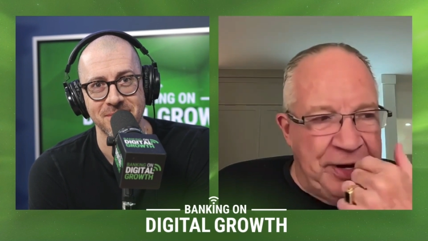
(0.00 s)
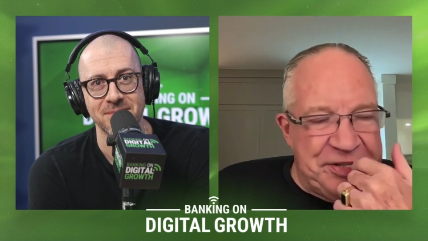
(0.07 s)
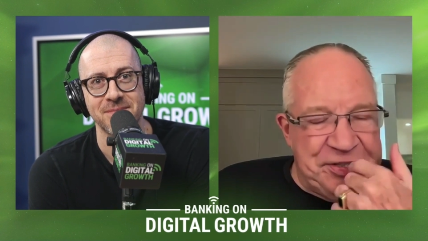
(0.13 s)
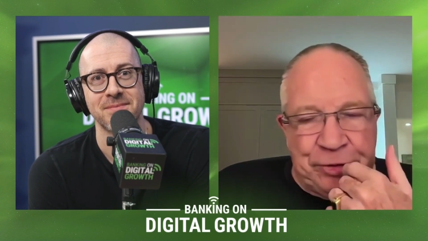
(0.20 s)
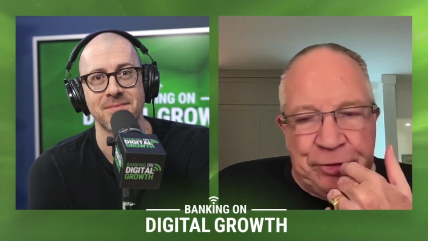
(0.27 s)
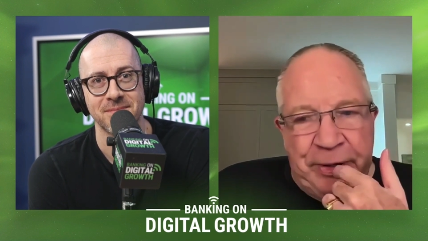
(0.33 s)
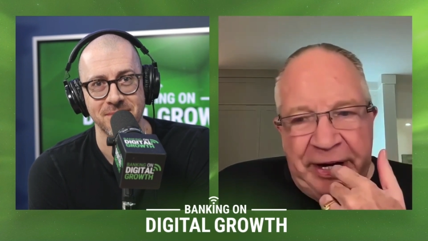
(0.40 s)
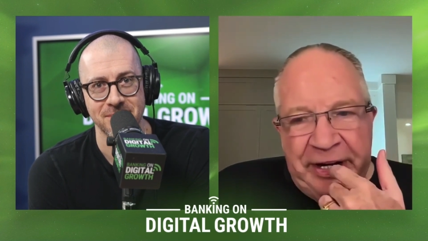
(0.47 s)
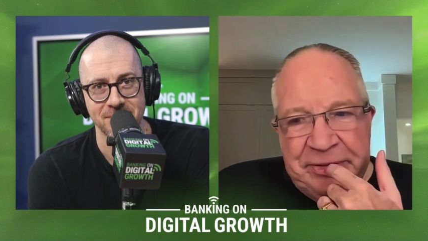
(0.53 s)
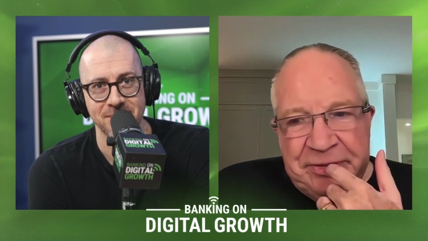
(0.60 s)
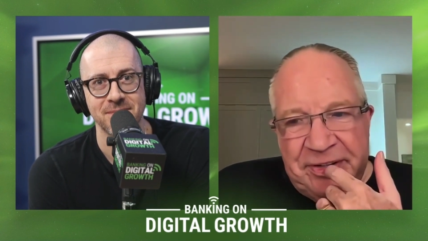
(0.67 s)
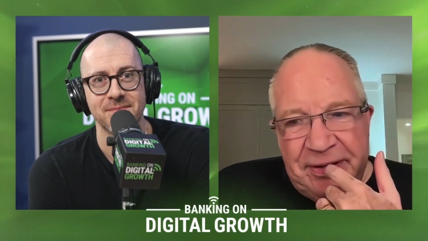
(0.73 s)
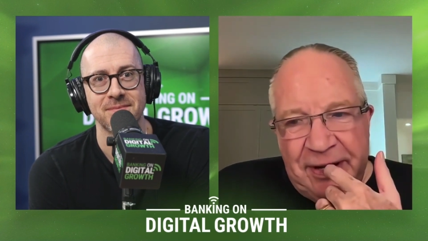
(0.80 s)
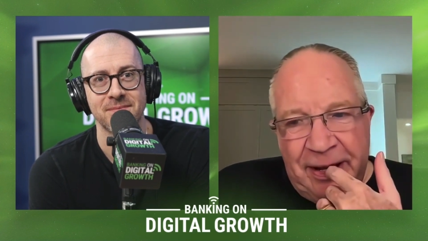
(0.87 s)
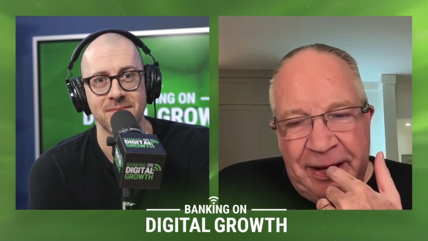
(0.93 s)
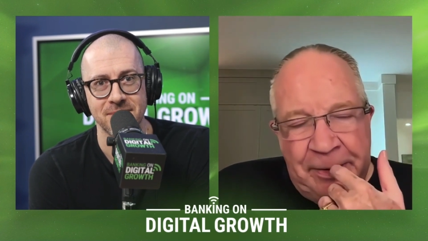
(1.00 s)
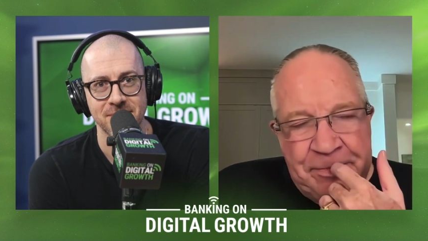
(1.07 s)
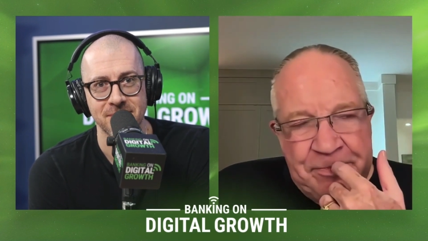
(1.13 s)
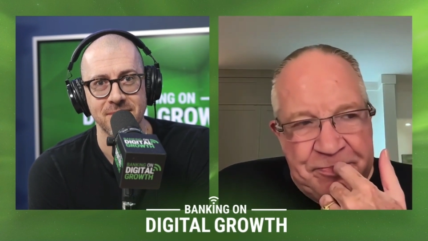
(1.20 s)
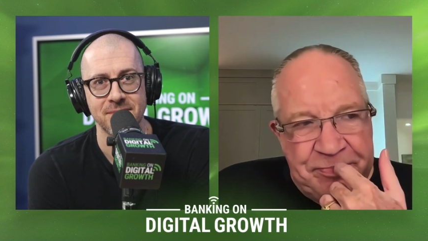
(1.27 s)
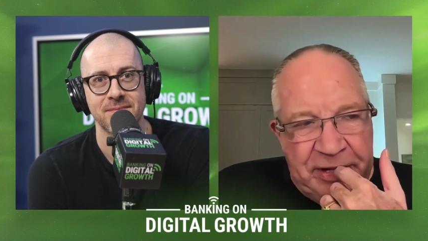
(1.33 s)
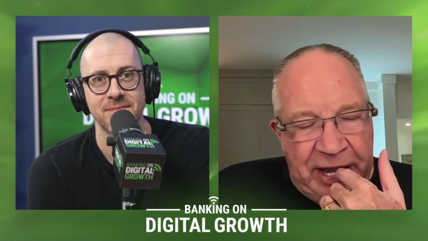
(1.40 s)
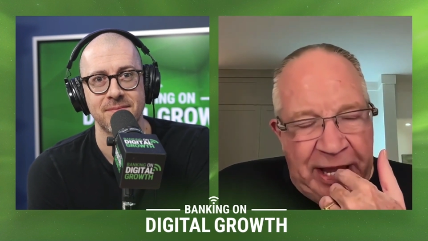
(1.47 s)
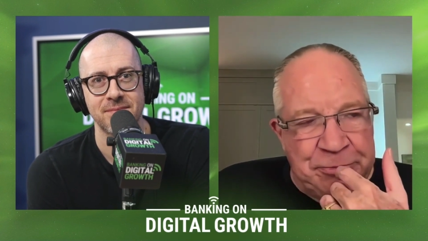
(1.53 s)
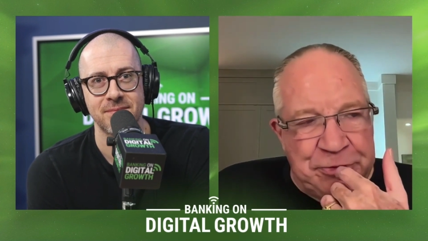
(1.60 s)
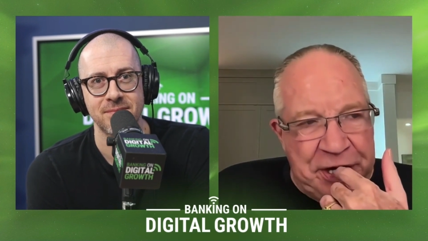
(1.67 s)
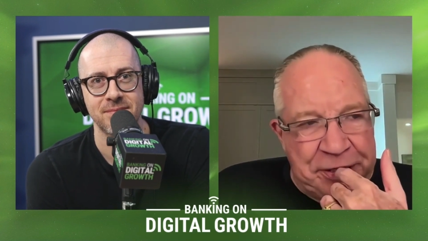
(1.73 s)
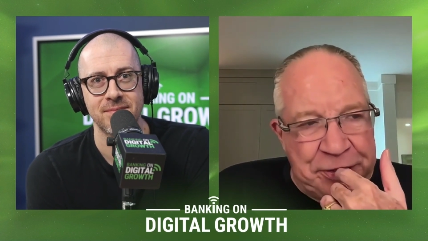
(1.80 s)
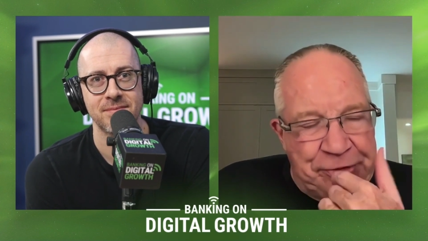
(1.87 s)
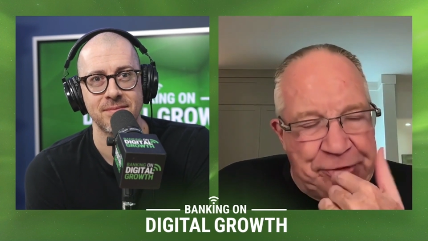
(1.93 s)
Speaker 1: was a great uh, game
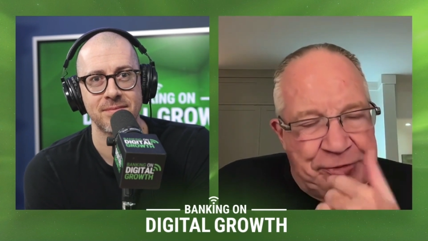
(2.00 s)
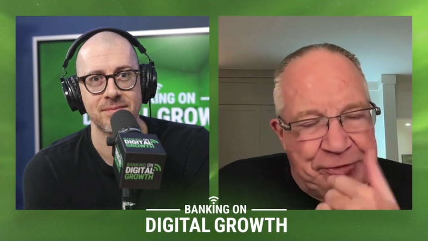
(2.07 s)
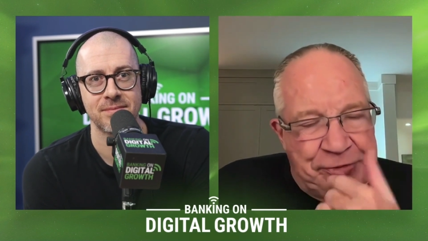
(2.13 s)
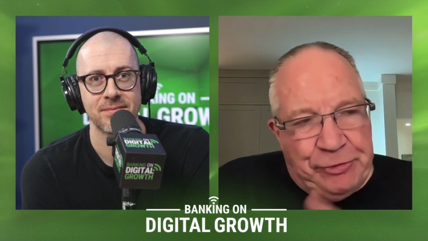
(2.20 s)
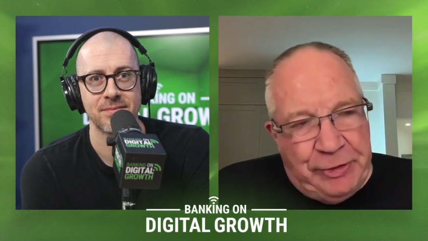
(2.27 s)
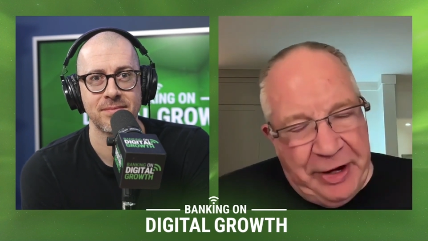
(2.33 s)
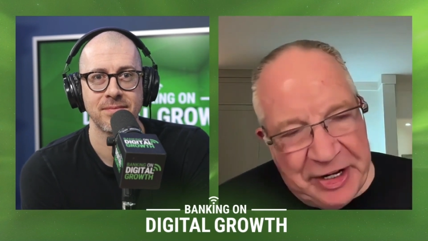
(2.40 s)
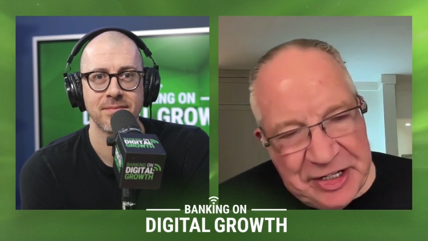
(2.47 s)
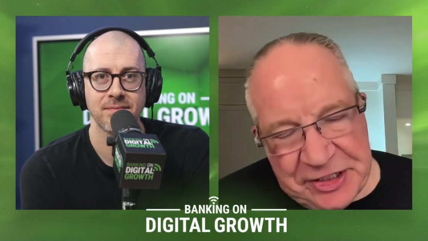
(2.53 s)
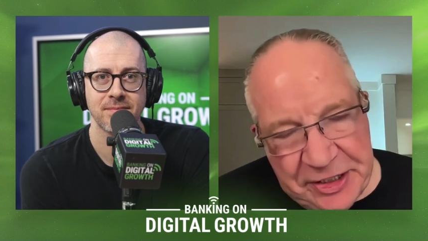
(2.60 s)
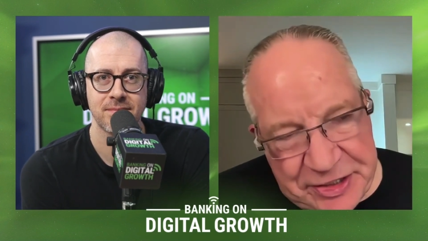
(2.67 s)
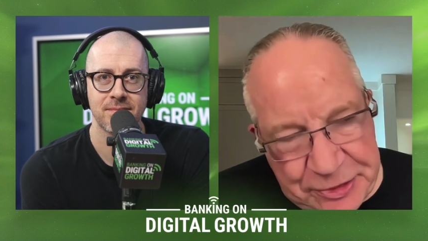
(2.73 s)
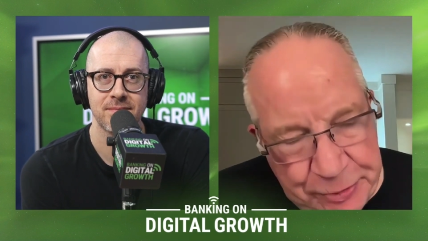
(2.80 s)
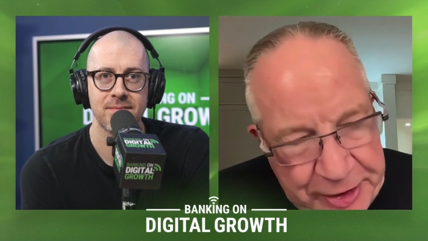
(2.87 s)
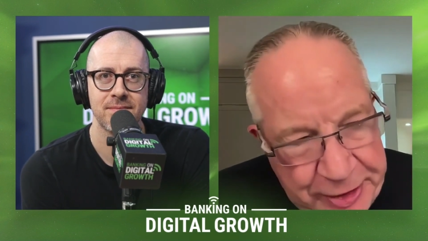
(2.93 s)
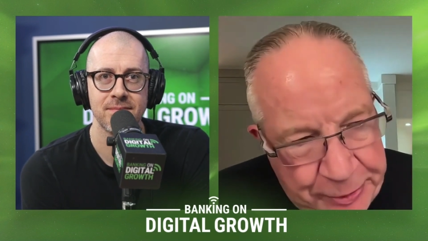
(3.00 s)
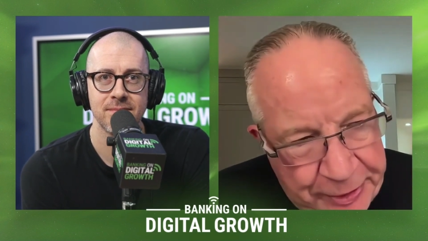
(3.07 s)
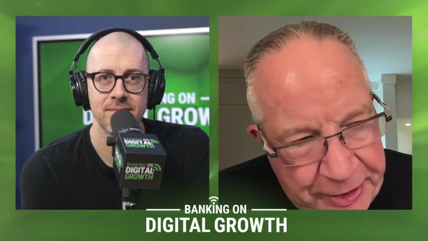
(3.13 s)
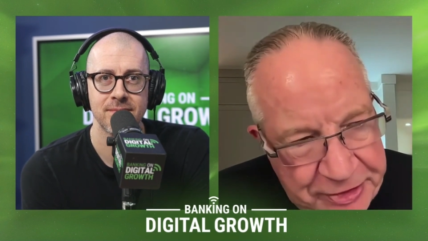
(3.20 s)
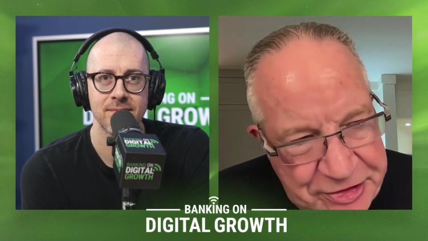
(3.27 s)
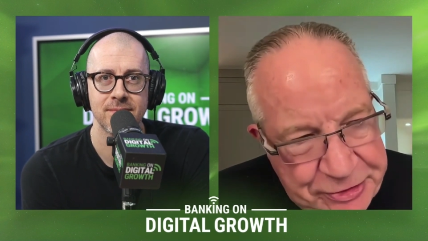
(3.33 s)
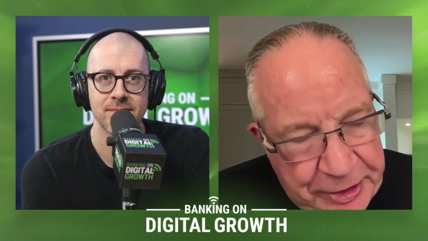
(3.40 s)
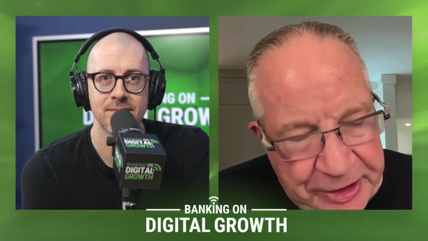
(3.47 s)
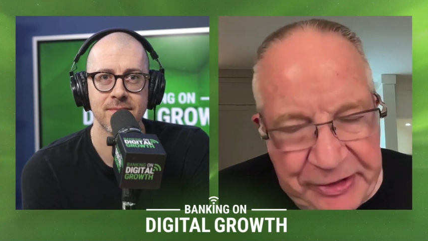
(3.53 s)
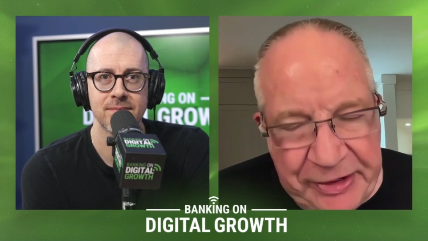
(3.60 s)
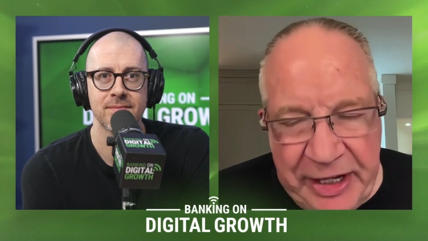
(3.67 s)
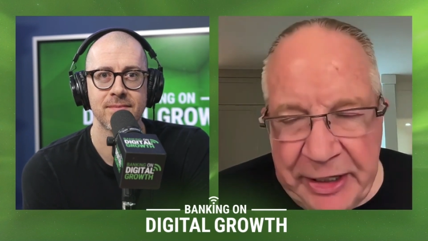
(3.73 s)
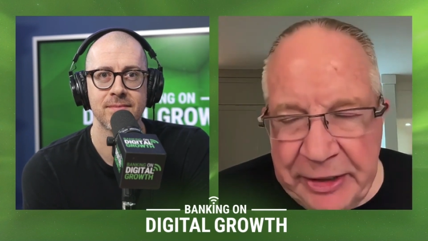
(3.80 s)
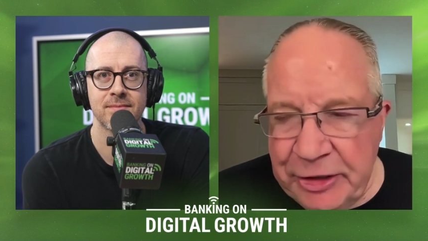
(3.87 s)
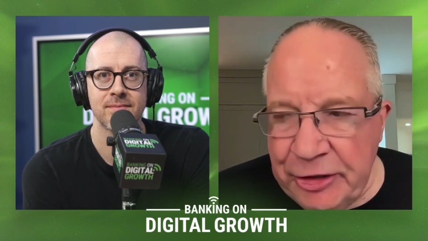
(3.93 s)
changer for us because we were
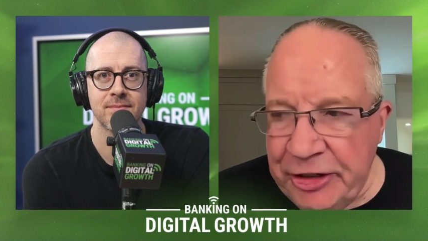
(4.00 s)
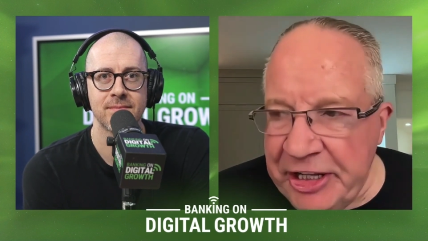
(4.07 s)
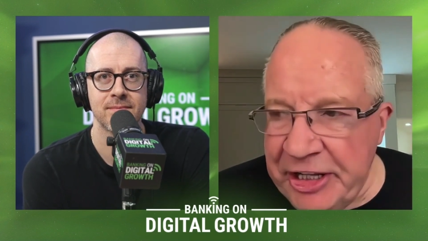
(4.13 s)
strictly an